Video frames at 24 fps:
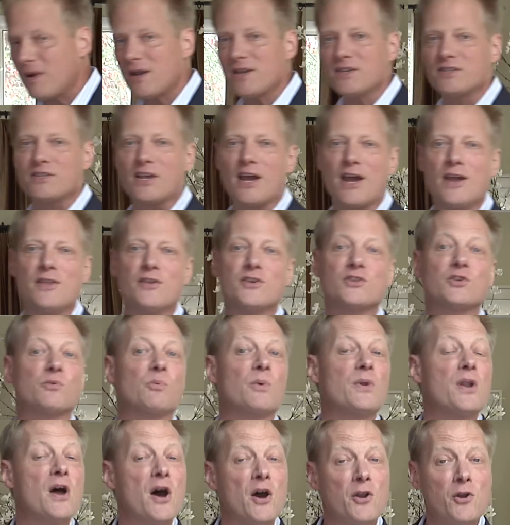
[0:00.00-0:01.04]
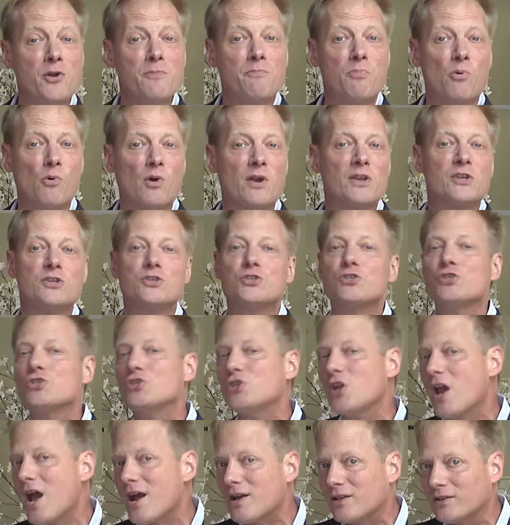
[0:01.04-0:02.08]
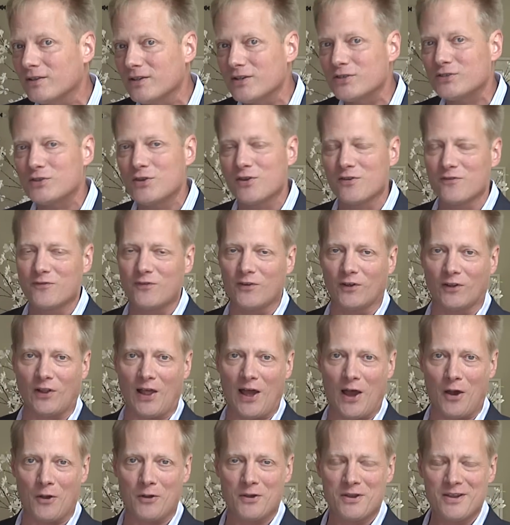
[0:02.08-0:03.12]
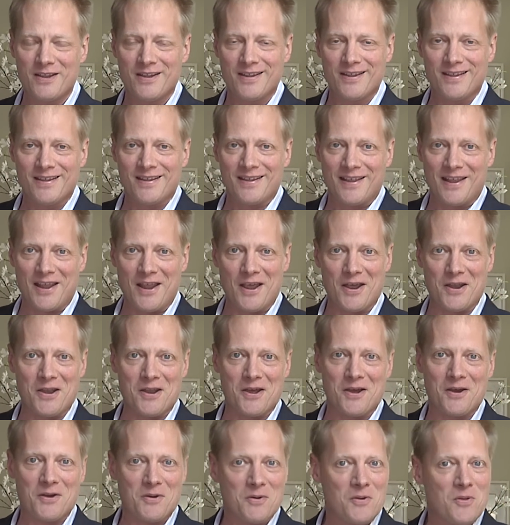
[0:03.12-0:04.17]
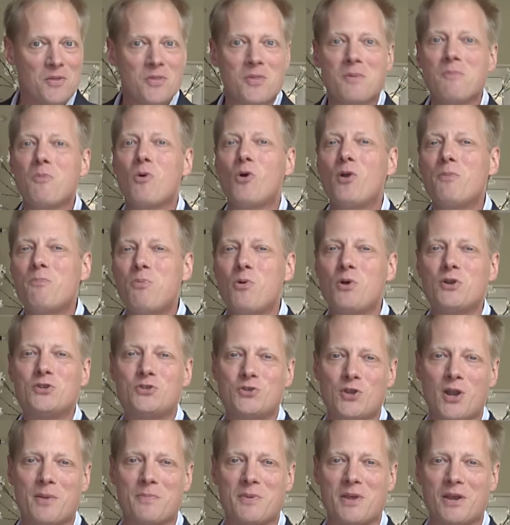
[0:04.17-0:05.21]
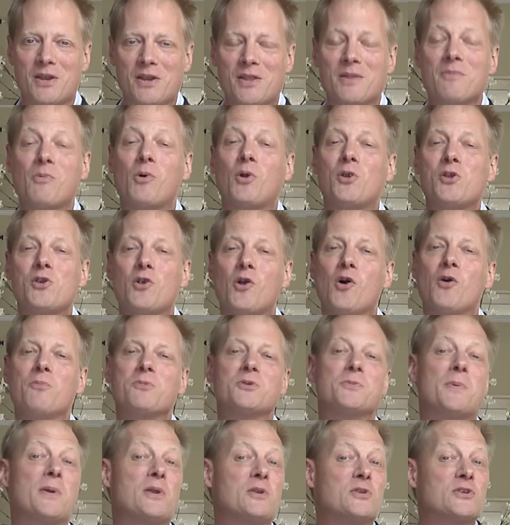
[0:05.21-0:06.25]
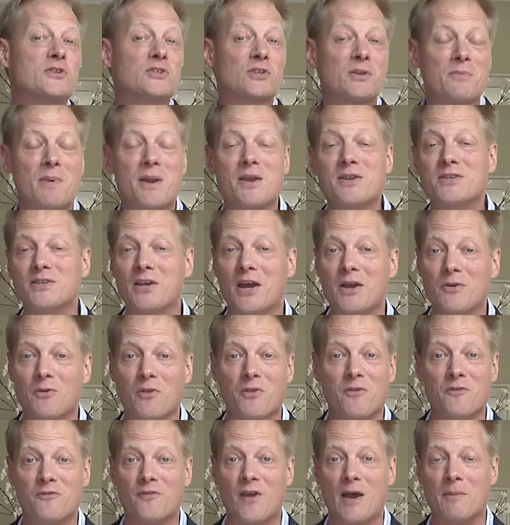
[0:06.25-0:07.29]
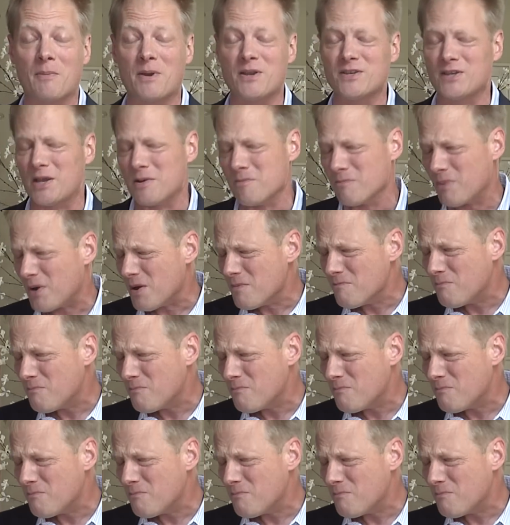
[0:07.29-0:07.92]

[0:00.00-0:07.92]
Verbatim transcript: by Design, there's a 100 point checklist you can fill out, and the more points you end up getting, the more your home is making you slim by design rather than fat by design. But